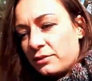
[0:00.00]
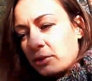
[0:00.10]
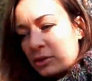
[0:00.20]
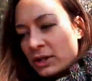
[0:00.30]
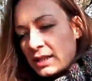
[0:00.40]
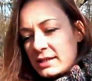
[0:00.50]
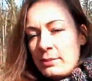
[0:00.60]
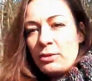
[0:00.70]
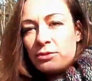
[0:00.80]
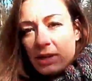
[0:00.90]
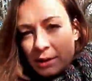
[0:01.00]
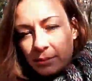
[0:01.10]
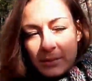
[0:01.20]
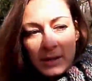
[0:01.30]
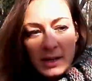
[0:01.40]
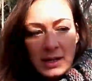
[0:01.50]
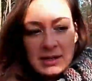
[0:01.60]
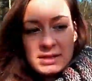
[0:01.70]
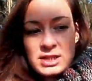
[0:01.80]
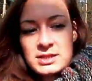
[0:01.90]
for some of them
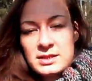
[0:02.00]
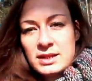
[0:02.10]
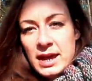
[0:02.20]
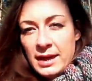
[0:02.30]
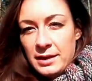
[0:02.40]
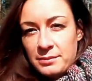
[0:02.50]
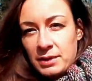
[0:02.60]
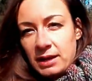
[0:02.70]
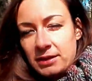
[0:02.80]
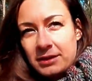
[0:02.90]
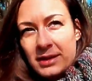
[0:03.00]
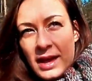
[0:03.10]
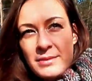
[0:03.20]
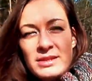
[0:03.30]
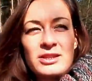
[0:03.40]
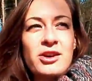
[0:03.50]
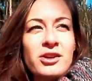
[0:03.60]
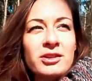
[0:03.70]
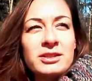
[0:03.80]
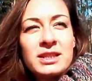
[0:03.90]
it's just a game, and the game is
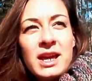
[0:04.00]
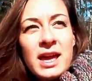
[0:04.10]
called,